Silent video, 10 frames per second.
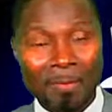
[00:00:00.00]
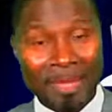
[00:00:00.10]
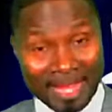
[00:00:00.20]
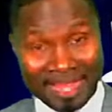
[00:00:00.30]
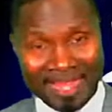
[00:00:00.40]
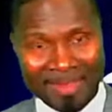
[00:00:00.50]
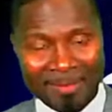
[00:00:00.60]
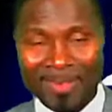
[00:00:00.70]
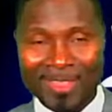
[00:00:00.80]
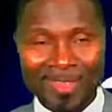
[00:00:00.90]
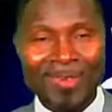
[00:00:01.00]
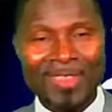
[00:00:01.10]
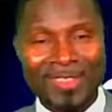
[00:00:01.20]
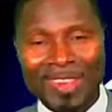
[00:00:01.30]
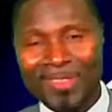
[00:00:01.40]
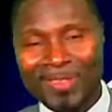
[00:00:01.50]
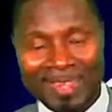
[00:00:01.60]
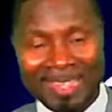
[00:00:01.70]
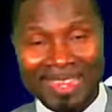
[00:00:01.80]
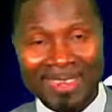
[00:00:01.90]
pay, because they always try to
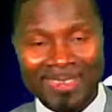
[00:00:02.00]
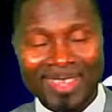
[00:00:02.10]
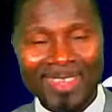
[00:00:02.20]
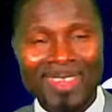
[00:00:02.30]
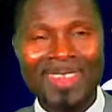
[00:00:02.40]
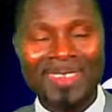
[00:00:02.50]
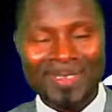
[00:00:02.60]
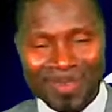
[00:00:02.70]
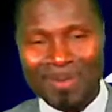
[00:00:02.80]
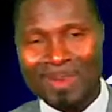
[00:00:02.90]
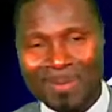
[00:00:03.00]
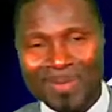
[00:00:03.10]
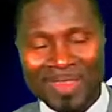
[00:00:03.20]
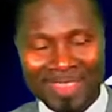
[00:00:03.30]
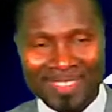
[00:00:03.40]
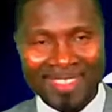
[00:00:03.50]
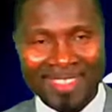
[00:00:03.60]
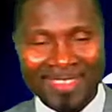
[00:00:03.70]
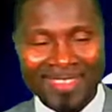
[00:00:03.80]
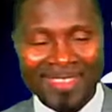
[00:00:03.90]
wiggle out, will be able to
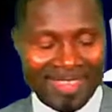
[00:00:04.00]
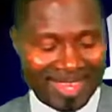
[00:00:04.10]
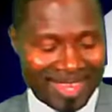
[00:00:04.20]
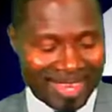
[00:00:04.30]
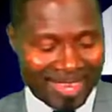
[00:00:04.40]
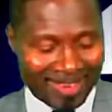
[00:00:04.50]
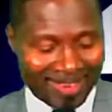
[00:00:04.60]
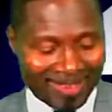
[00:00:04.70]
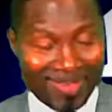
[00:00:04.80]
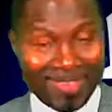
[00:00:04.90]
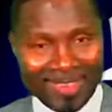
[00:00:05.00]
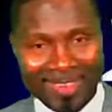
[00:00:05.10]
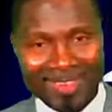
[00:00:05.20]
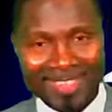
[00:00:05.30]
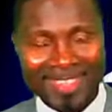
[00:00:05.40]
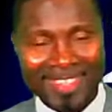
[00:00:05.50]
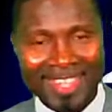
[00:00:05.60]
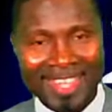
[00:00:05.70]
assist you on those grounds.